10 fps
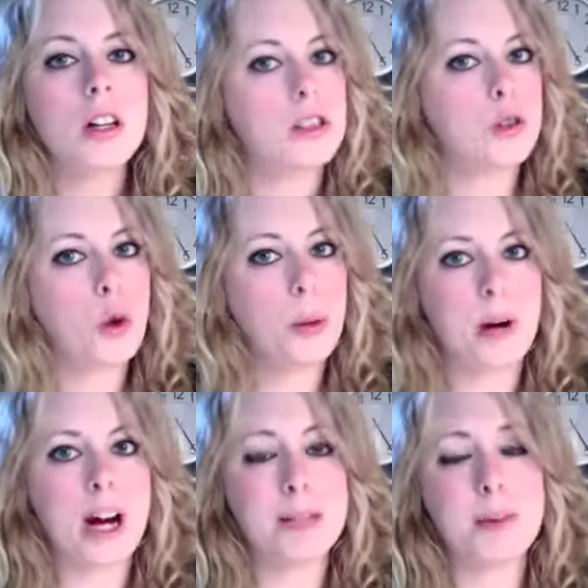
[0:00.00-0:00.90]
door
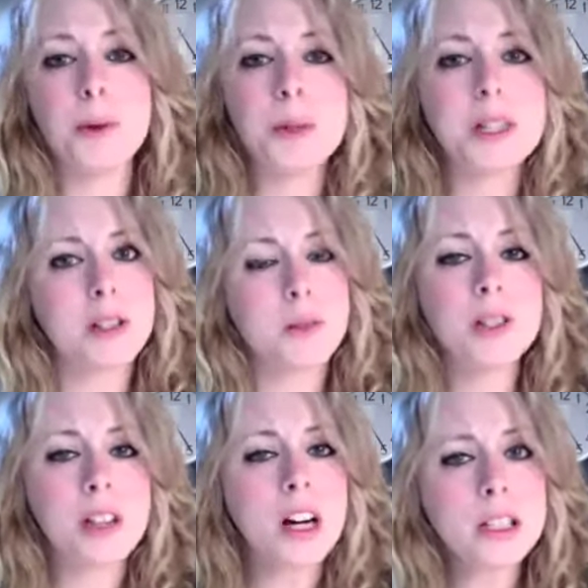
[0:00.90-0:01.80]
prize, but which was
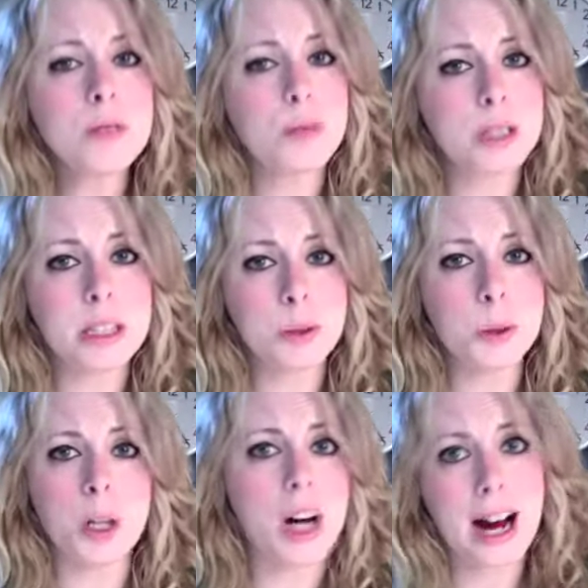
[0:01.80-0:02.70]
also really
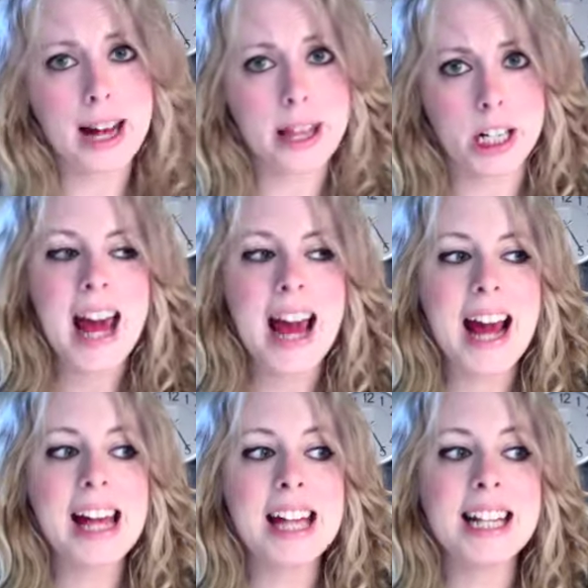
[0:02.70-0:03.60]
cool, I thought.
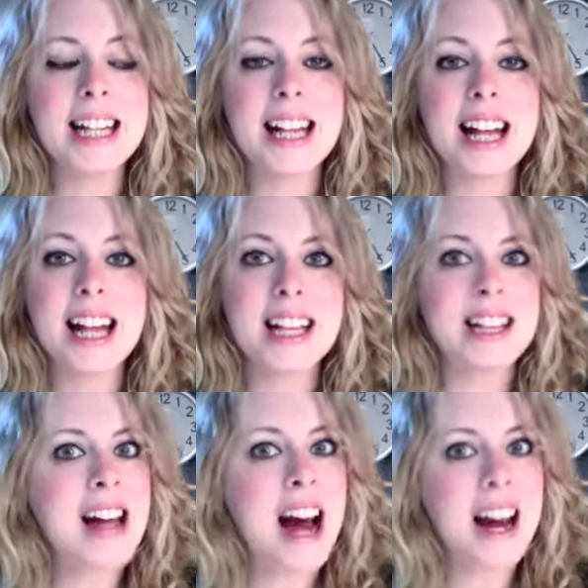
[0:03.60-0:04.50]
And
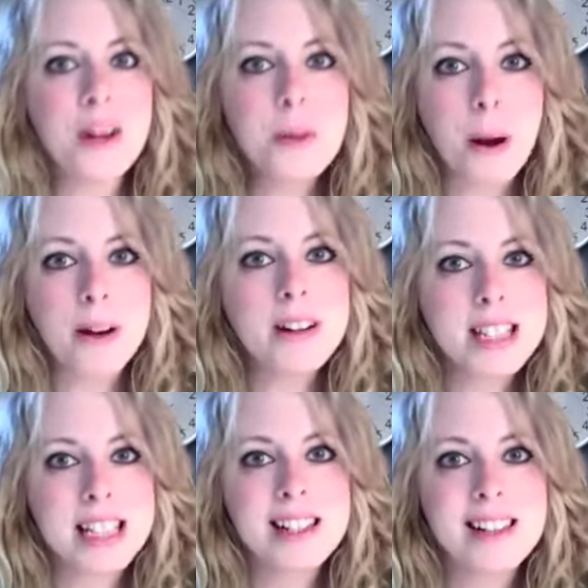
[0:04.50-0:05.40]
neither
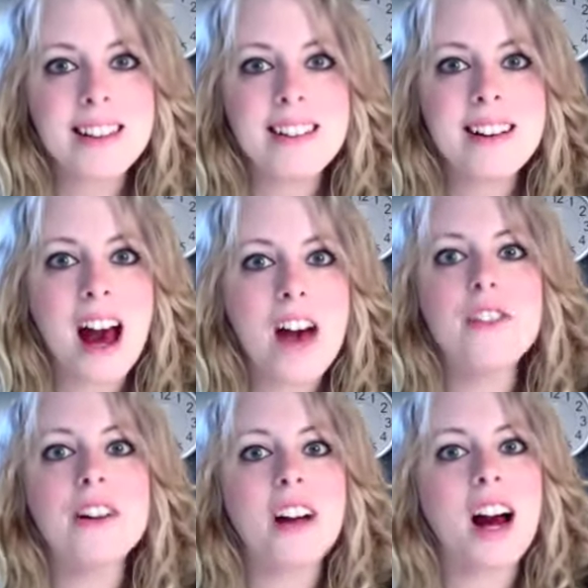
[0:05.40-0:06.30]
person
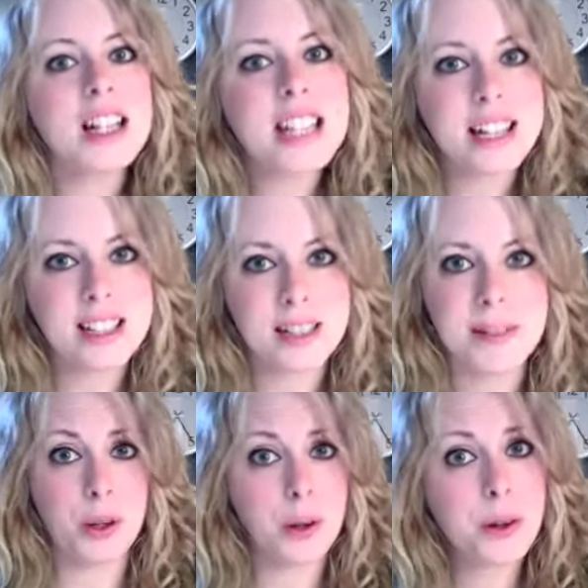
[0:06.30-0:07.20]
ever contacted
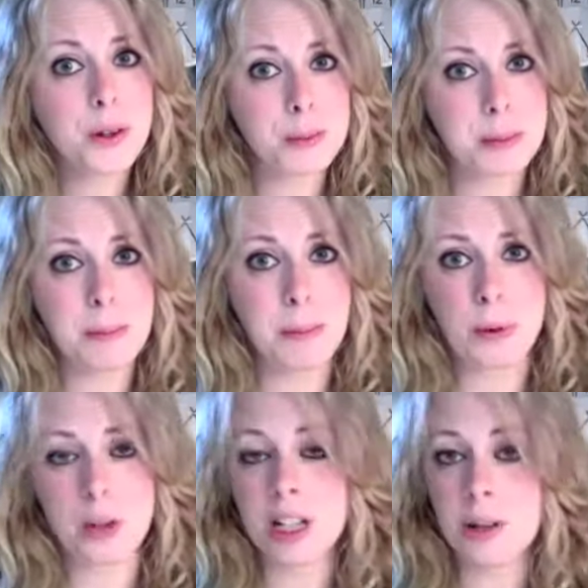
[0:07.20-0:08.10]
me. You're those
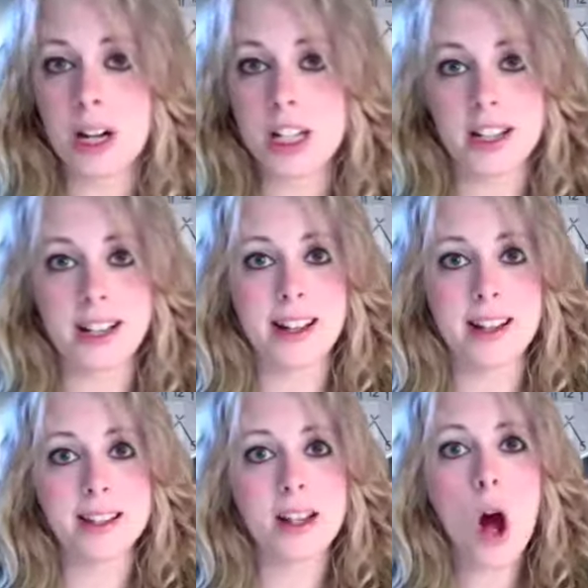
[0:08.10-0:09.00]
people and you're watching this.